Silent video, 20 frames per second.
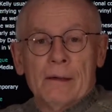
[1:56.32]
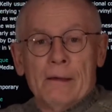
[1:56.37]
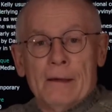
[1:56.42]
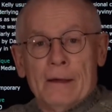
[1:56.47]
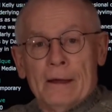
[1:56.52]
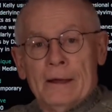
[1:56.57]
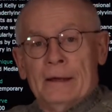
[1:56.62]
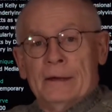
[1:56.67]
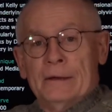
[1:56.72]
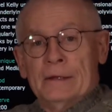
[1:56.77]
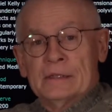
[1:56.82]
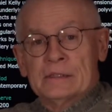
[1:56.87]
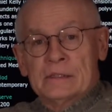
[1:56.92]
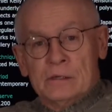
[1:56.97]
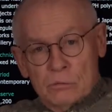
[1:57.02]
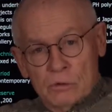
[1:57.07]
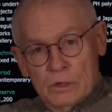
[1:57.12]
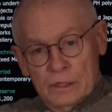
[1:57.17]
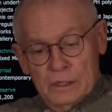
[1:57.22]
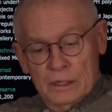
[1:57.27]
It's
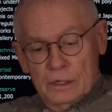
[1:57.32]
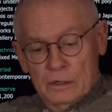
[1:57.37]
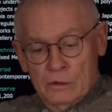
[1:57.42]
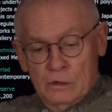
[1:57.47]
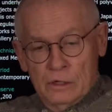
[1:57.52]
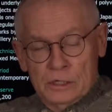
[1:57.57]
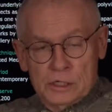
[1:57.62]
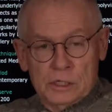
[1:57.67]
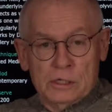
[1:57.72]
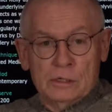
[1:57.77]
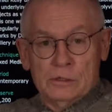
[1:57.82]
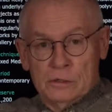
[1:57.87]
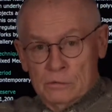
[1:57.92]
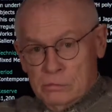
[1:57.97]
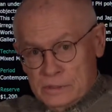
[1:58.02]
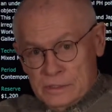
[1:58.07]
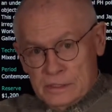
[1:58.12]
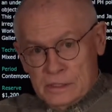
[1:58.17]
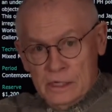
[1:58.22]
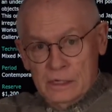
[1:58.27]
rather large, you
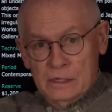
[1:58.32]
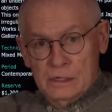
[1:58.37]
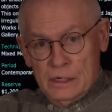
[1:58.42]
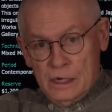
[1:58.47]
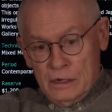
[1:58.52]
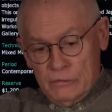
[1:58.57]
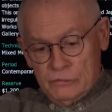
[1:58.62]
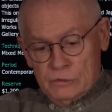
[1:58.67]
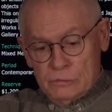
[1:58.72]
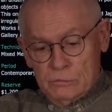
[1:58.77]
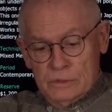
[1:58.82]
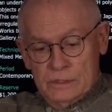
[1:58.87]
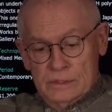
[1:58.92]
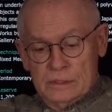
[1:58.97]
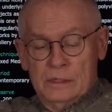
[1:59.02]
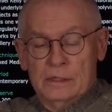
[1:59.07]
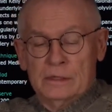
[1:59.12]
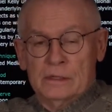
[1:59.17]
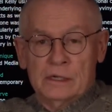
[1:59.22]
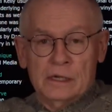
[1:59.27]
will see it
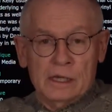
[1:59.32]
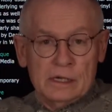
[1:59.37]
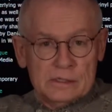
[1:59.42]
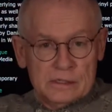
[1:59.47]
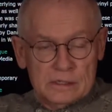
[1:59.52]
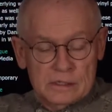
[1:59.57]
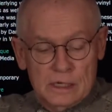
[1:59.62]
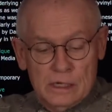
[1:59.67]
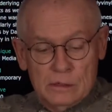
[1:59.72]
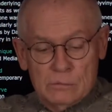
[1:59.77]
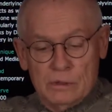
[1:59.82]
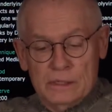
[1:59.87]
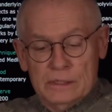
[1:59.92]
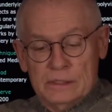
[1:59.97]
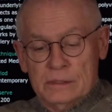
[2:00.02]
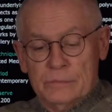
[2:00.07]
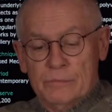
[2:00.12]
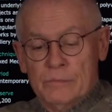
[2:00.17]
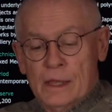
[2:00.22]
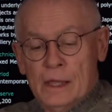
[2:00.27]
afterwards in the next
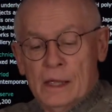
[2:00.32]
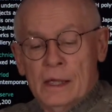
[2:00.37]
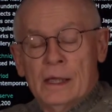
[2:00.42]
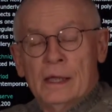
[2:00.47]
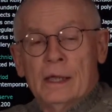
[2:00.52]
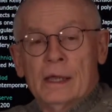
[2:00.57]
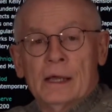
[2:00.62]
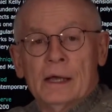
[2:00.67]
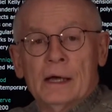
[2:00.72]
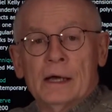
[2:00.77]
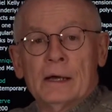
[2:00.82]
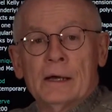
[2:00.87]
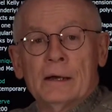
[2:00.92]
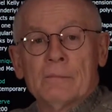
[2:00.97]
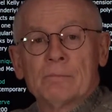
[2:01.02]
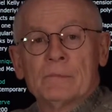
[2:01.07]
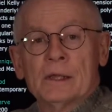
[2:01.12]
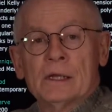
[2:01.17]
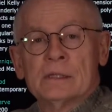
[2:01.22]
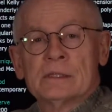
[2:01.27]
sequence.
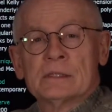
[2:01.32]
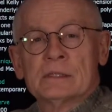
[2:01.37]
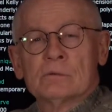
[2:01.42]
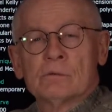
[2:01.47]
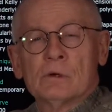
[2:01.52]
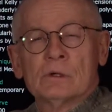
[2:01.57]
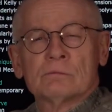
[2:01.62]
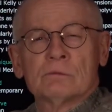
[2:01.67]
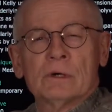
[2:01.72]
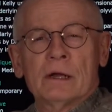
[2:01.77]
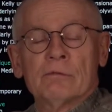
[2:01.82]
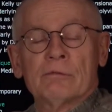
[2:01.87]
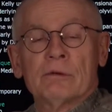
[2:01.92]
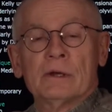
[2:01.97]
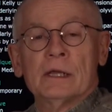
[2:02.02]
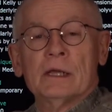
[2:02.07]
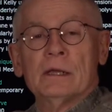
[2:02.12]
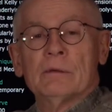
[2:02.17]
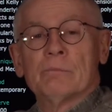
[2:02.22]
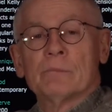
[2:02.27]
It's
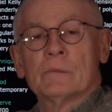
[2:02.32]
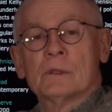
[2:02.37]
roughly